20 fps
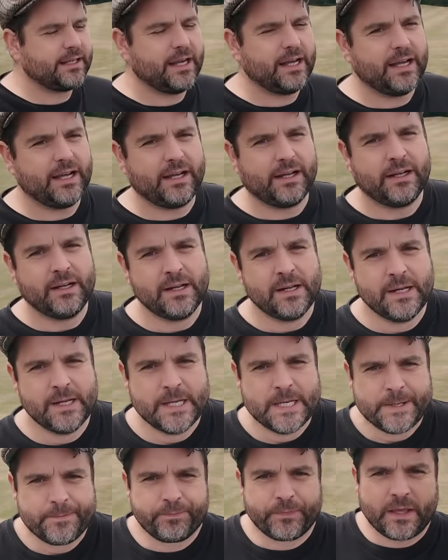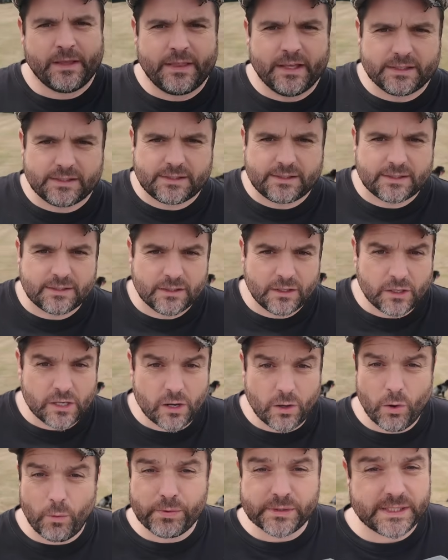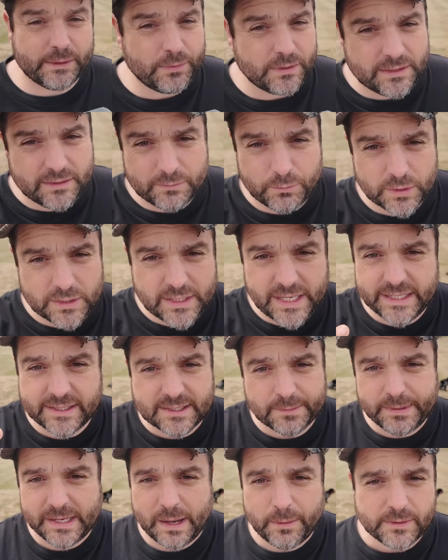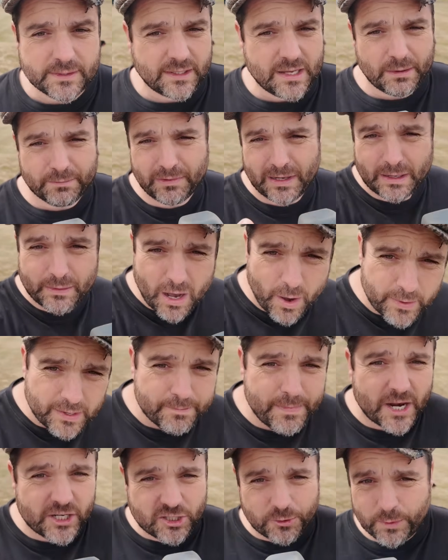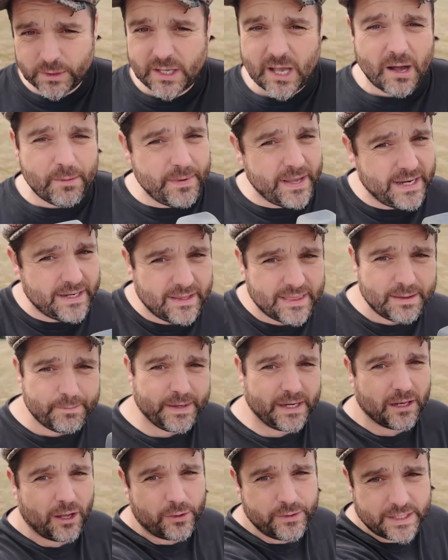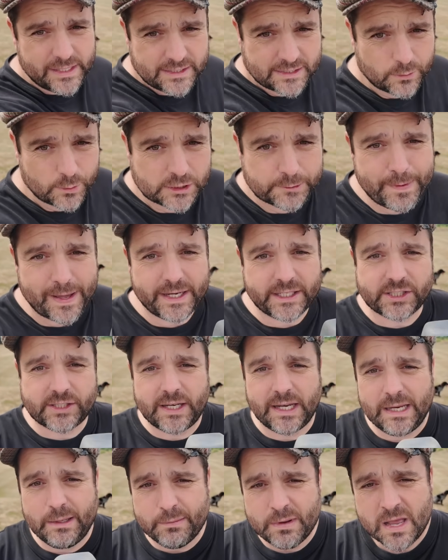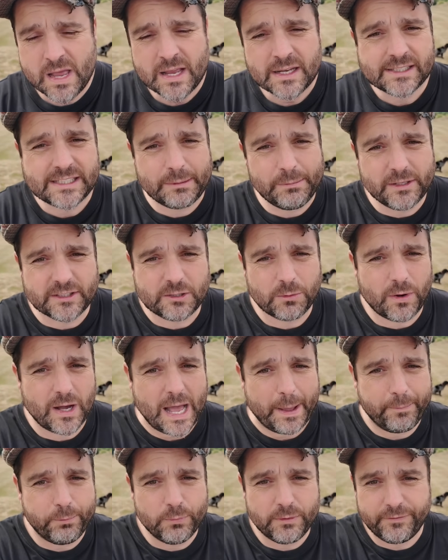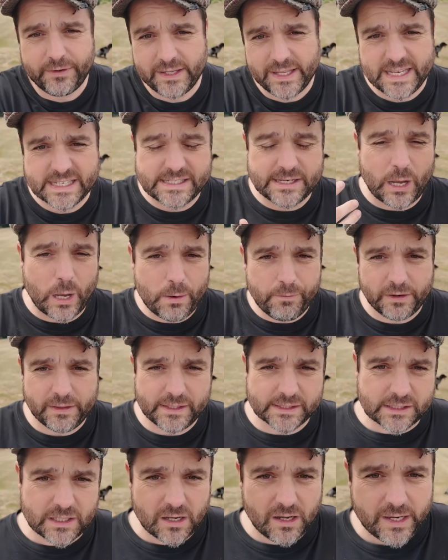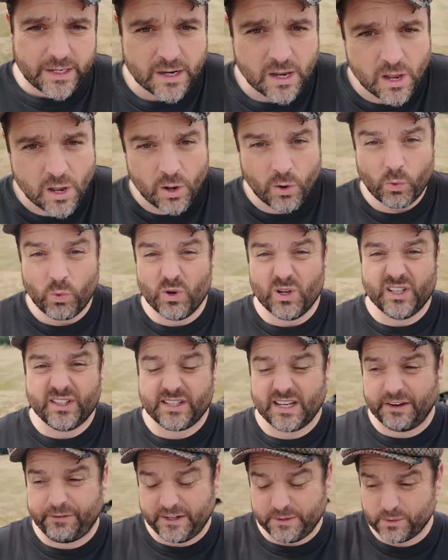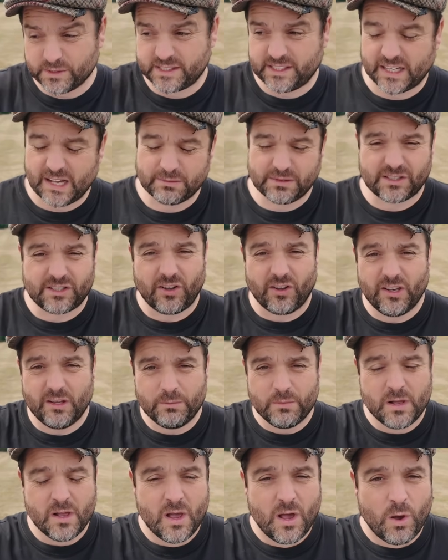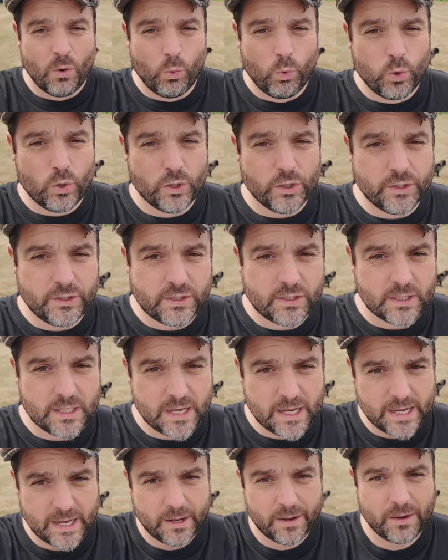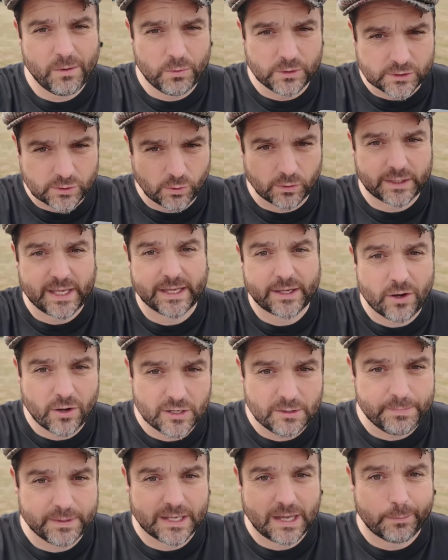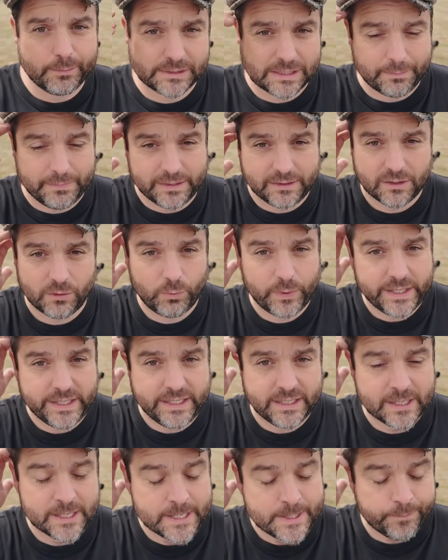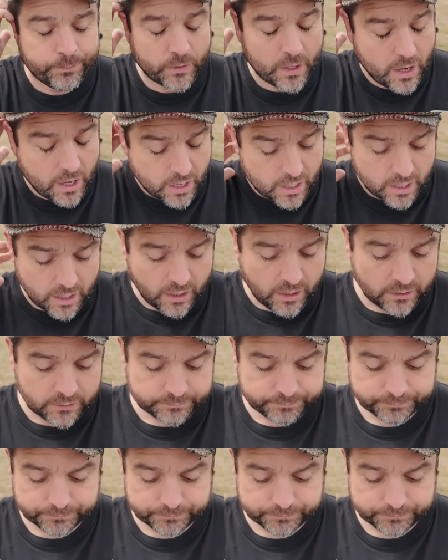you know, obviously would need to be able to, I would imagine, would come in and then be loaned into a Spanish team, similar to what happened with Valiz, and hopefully this guy would, if he was to come to Tottenham, would sort of kick on and become something that we are